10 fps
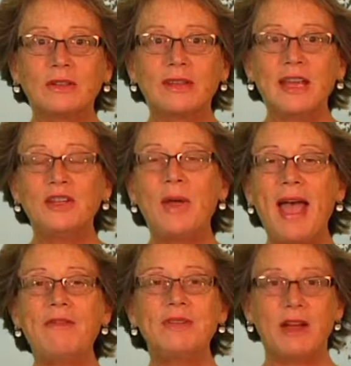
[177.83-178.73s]
that you
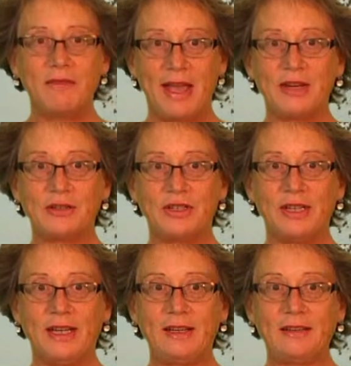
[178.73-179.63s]
have enough
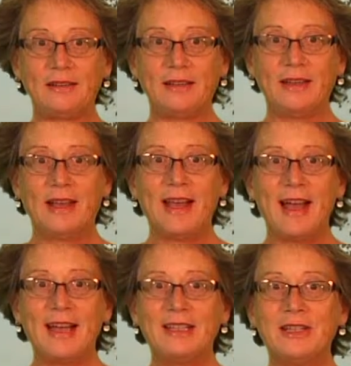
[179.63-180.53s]
energy,
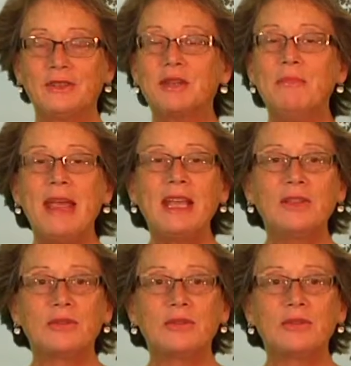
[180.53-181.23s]
you know, to make it